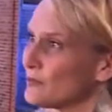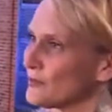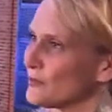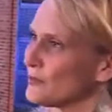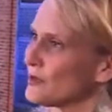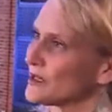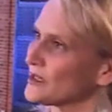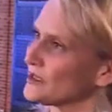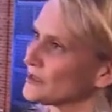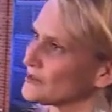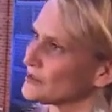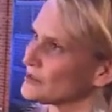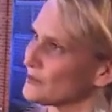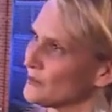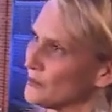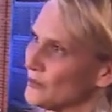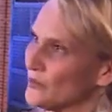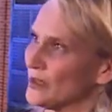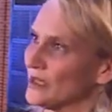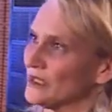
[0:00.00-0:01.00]
with workers
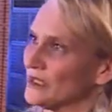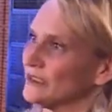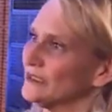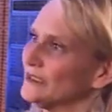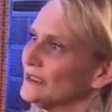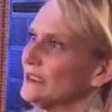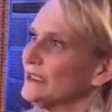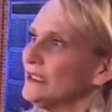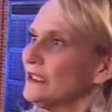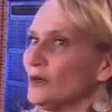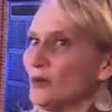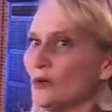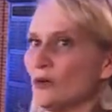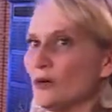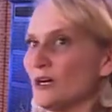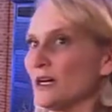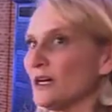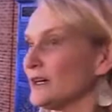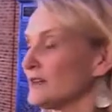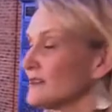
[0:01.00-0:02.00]
support,
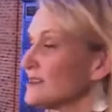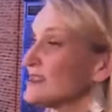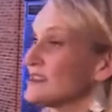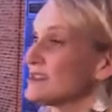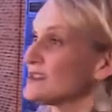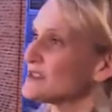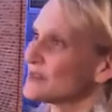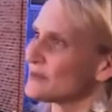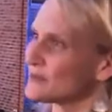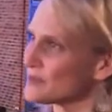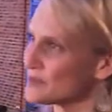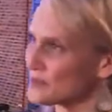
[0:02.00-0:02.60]
or system